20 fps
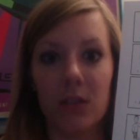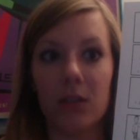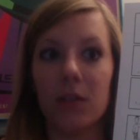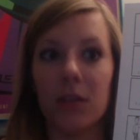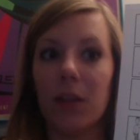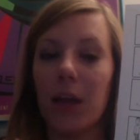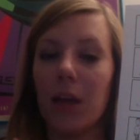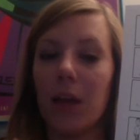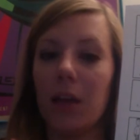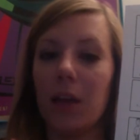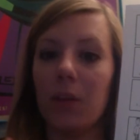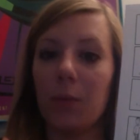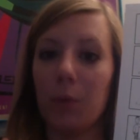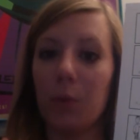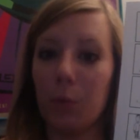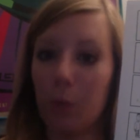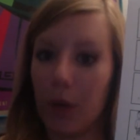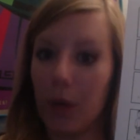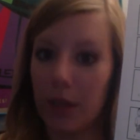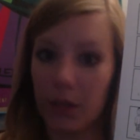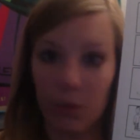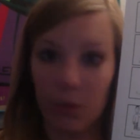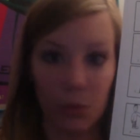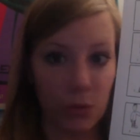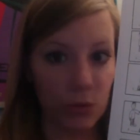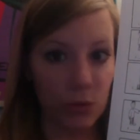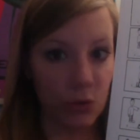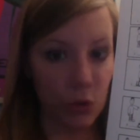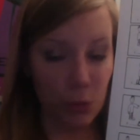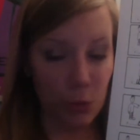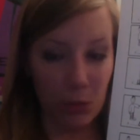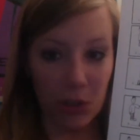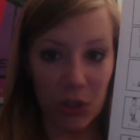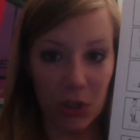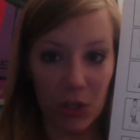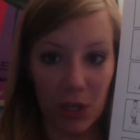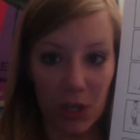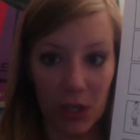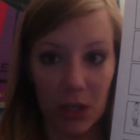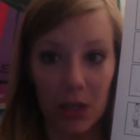that would waste too much
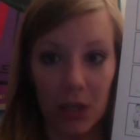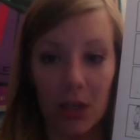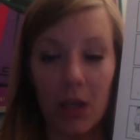ink.